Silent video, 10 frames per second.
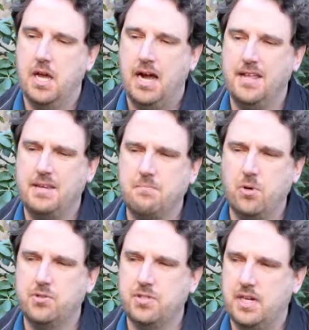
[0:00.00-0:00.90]
I think
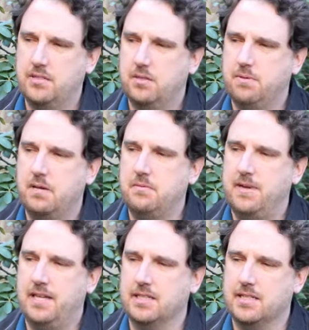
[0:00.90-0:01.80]
both sides are
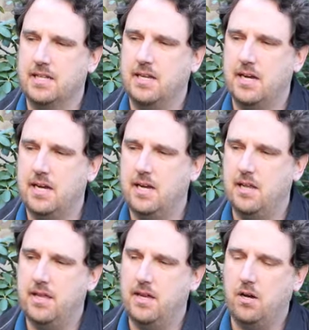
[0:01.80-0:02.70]
problematic. That, I,
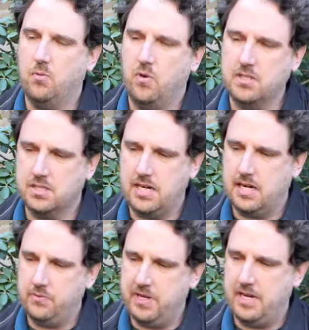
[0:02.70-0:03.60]
I, that on one
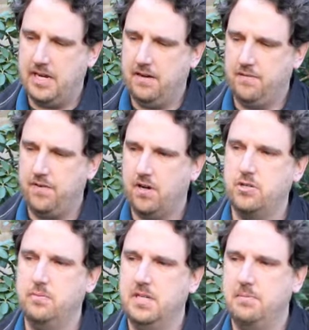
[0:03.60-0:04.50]
side we have far
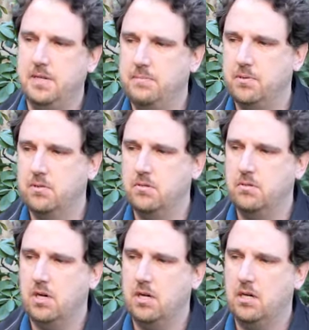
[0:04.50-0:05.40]
too many people
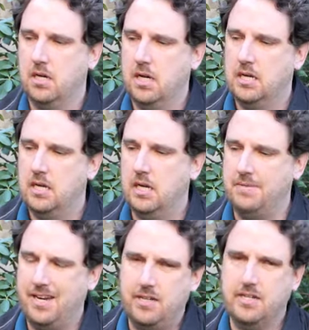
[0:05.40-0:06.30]
who are
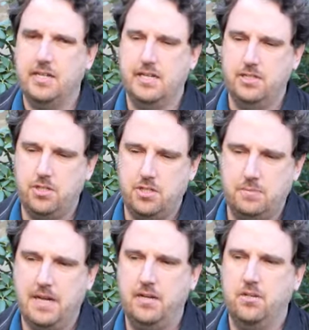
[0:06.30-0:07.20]
um, arrogant and
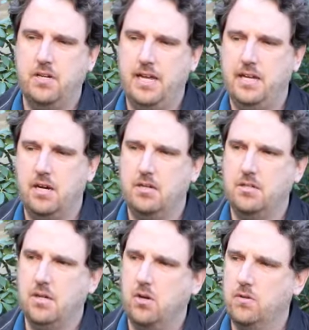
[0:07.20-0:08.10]
judgmental and are
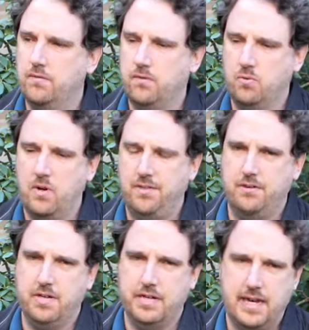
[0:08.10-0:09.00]
known for what
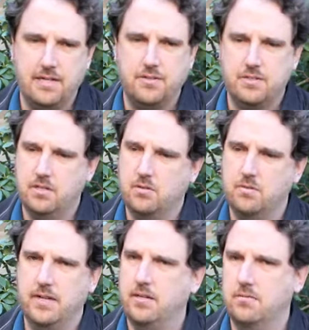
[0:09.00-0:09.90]
they're against and who
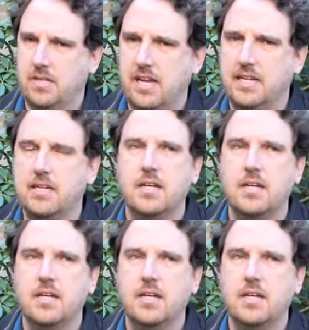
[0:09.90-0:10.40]
they don't like,